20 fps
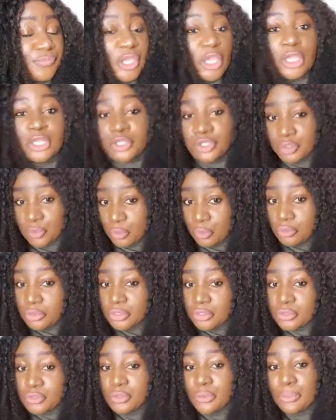He
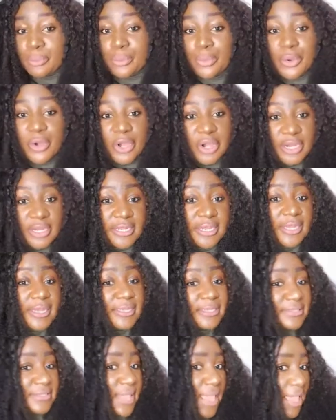chose to murder
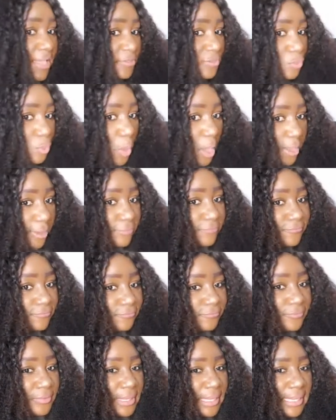his
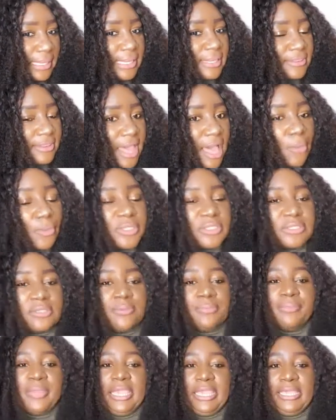ex-wife. That was
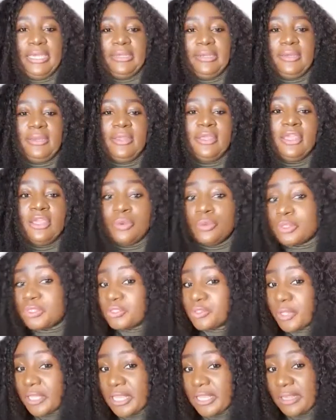the pain he was
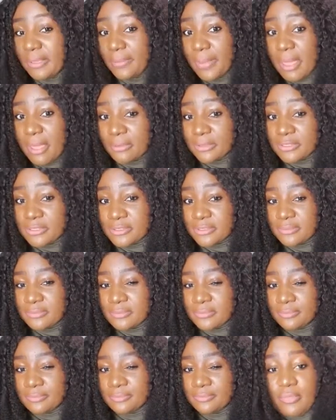talking about.
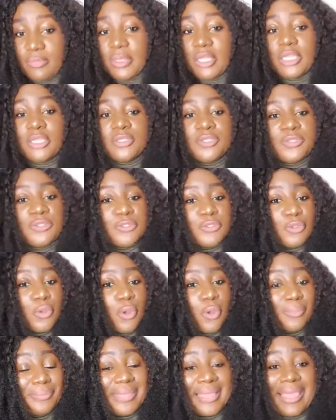
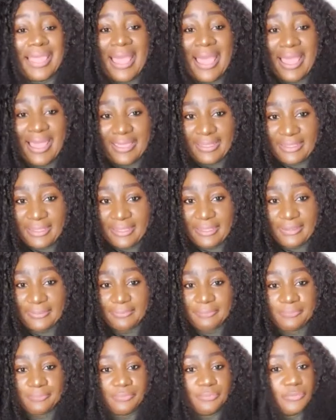So Mkanyi
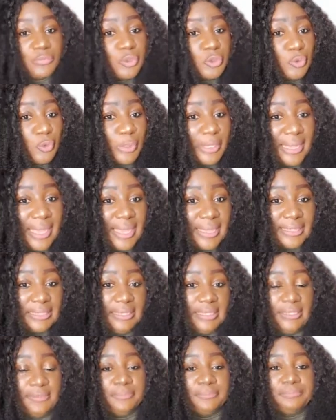
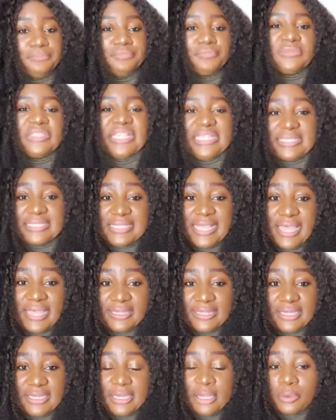Xolani
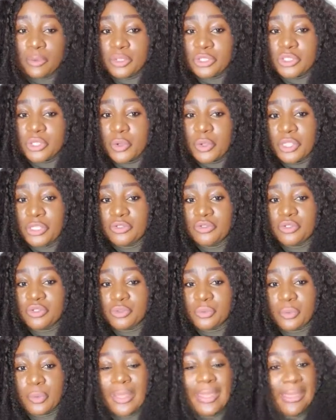decided he was going
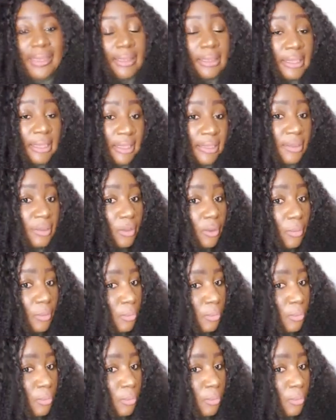to kill